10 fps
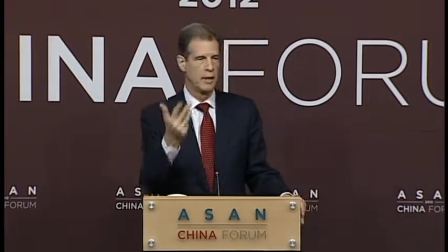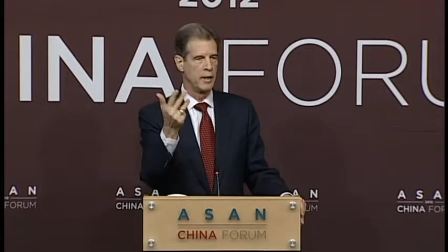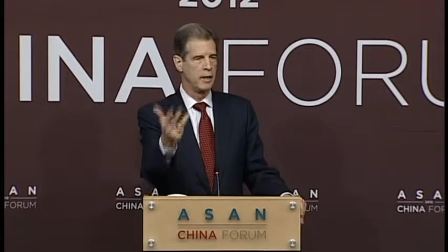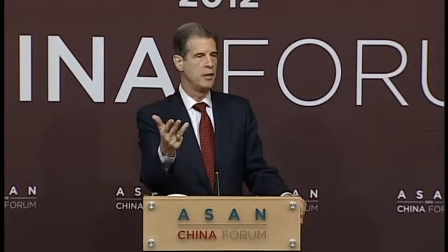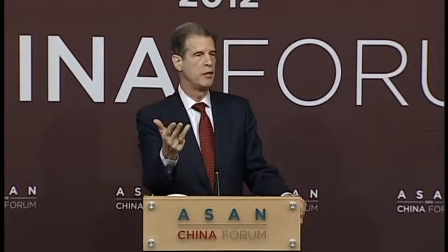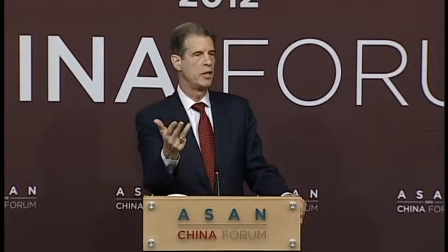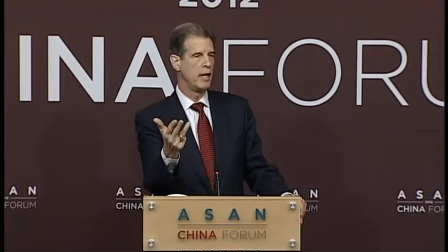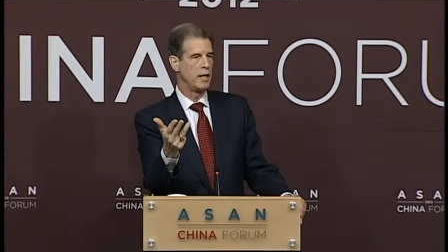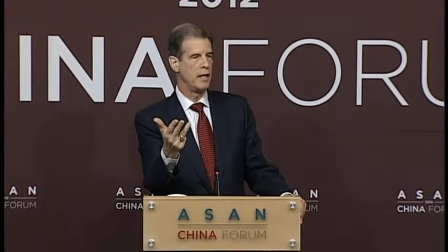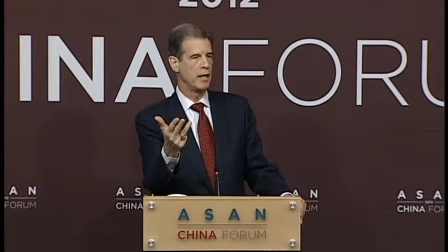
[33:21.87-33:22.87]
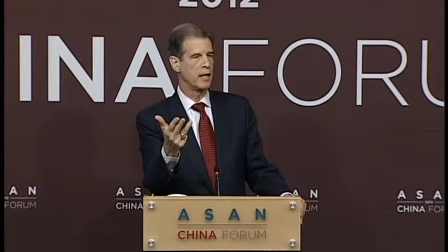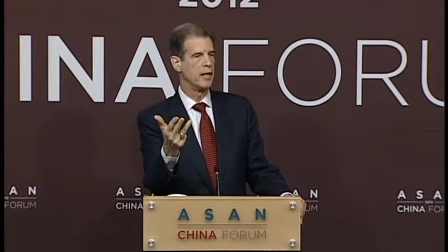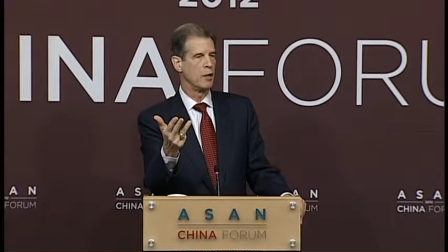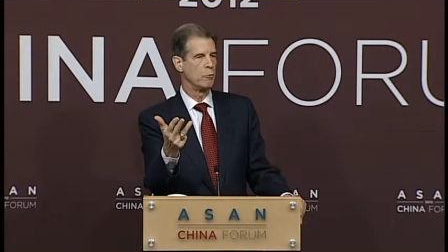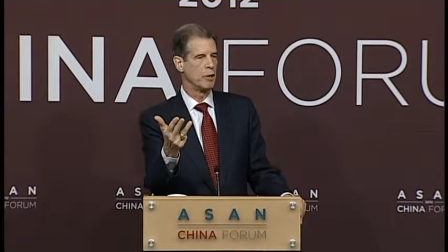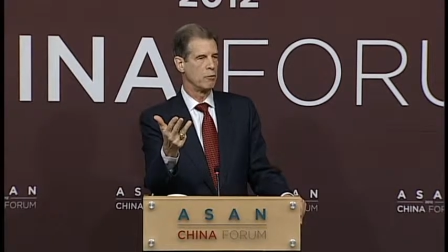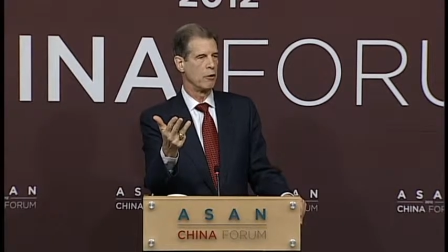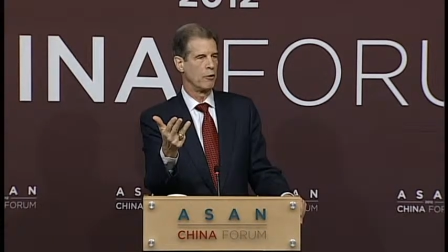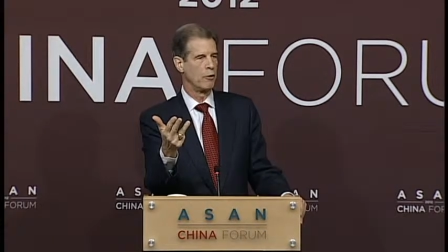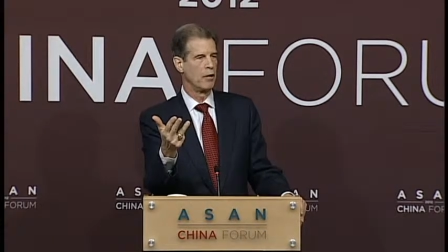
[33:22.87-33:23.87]
initiating economic
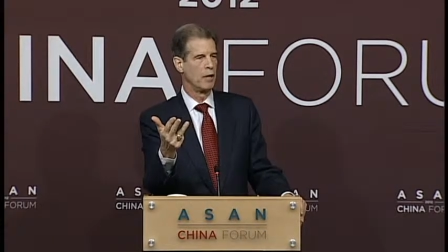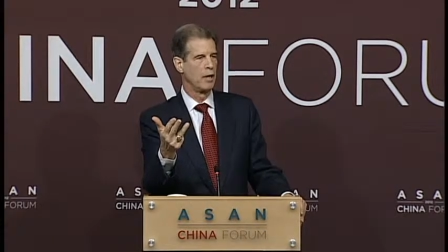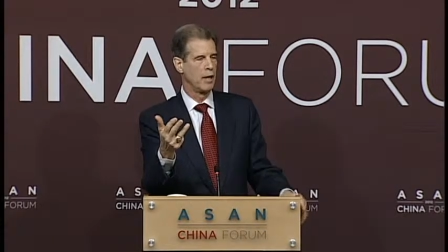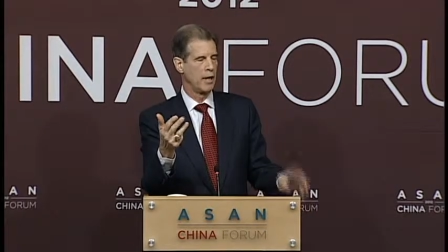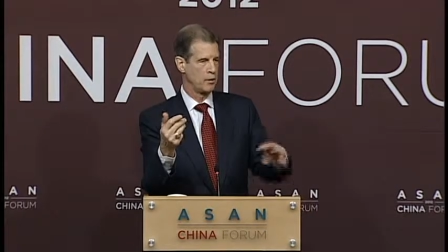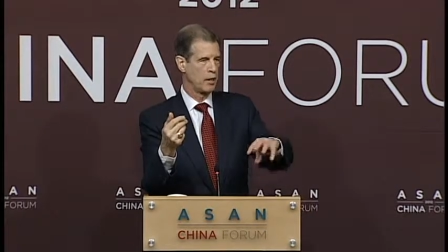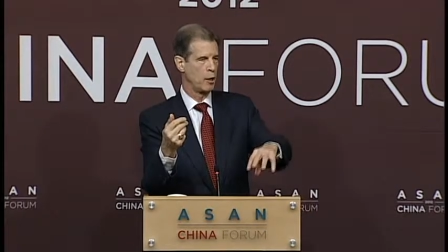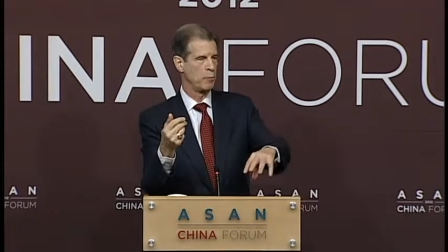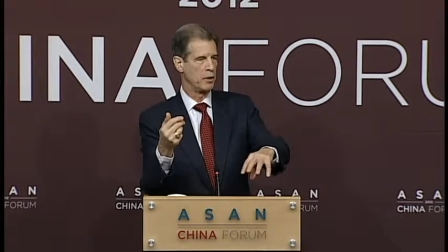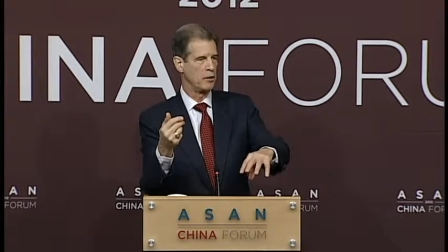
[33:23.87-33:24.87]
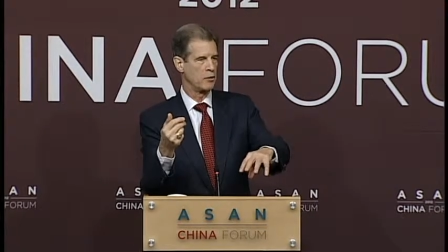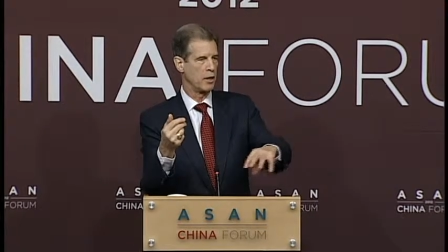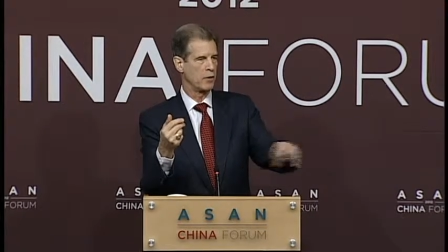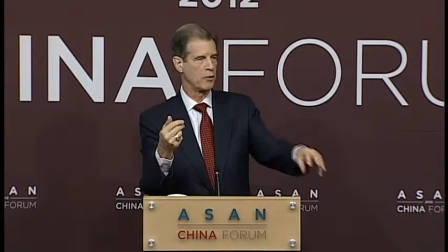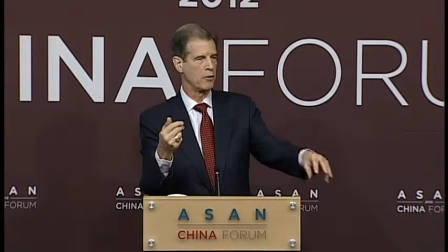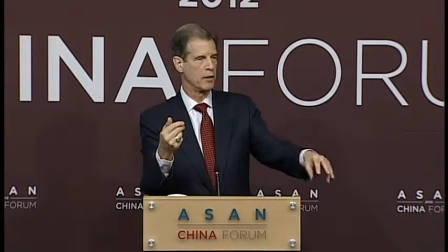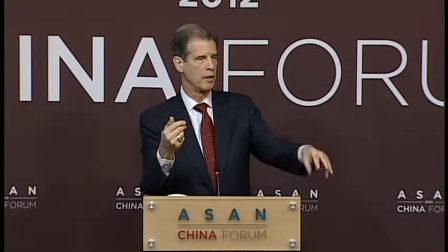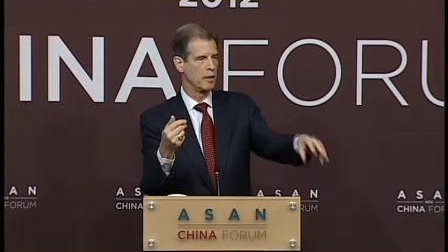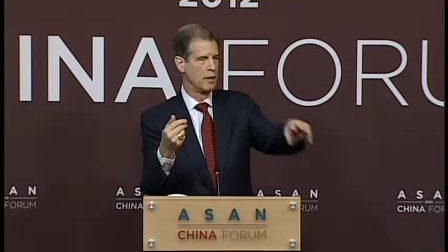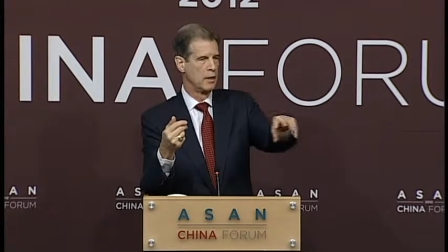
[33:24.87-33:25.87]
growth, as happened in South
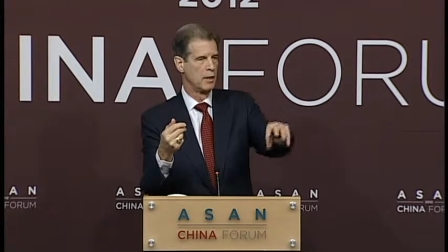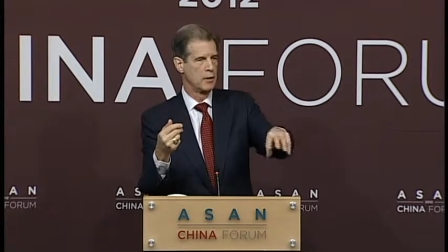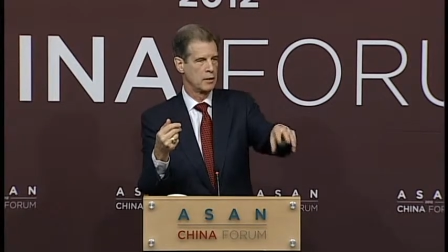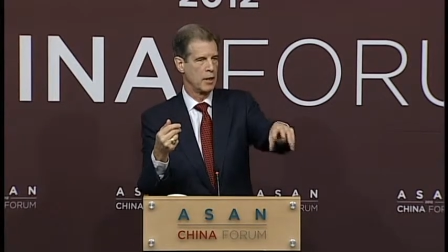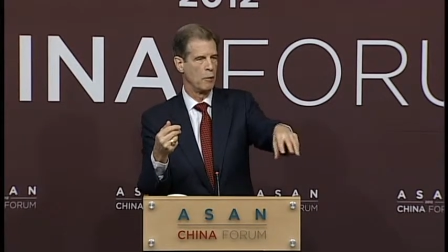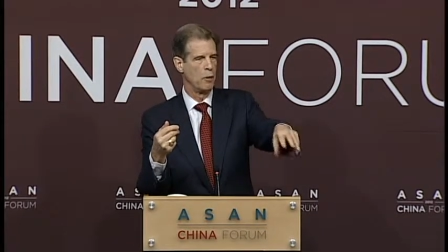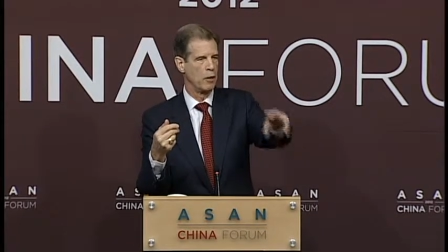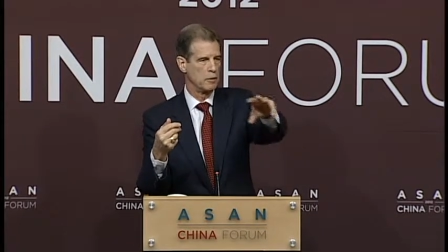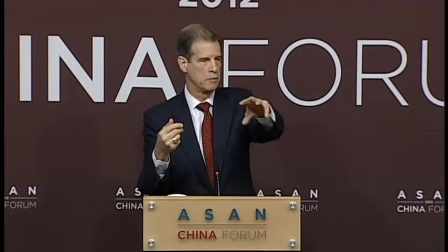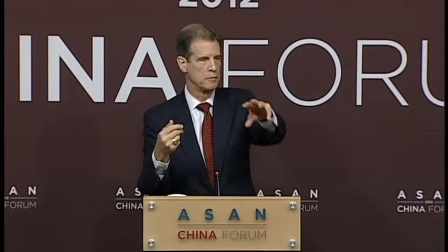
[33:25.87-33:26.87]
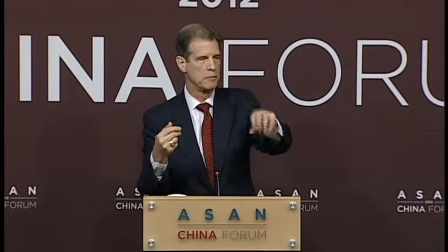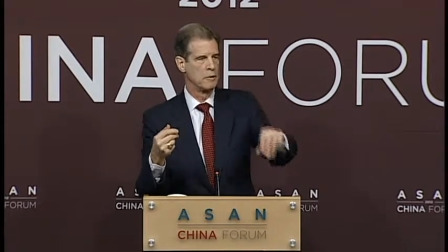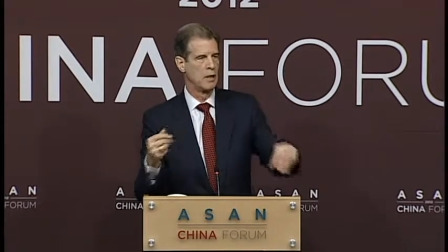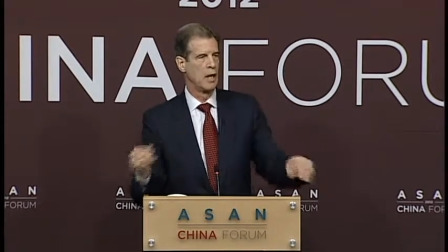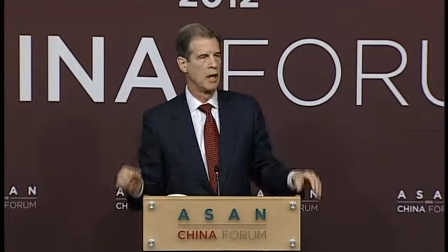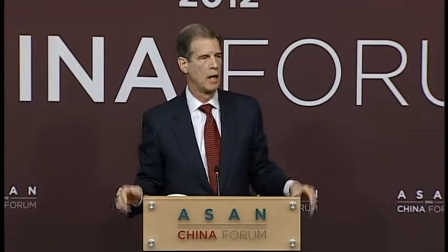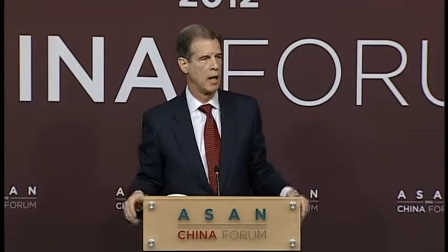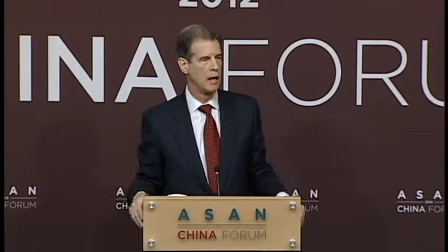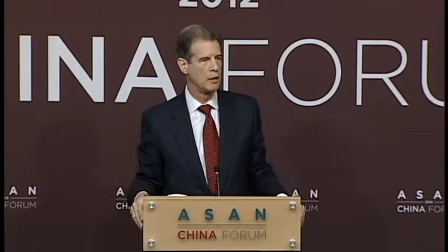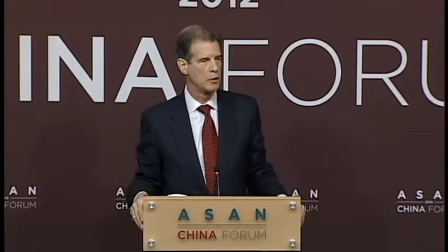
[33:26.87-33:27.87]
Korea, Taiwan,
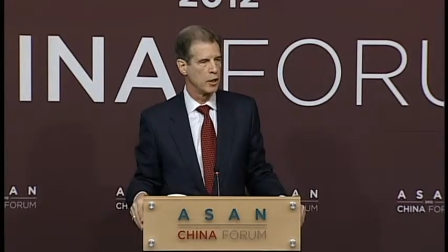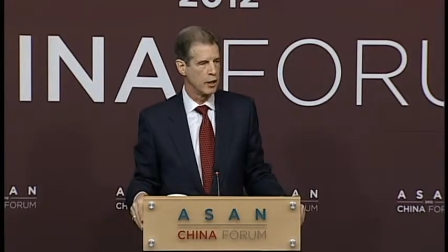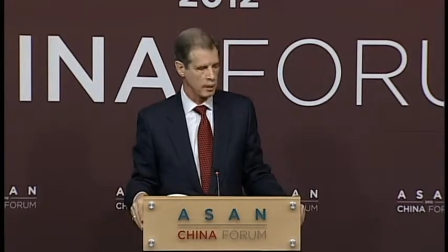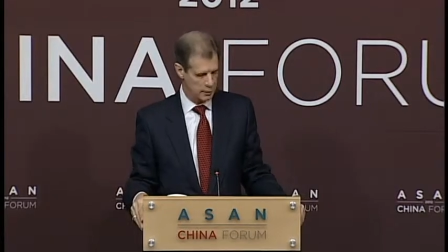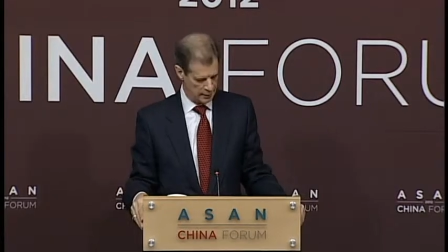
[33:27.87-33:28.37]
China,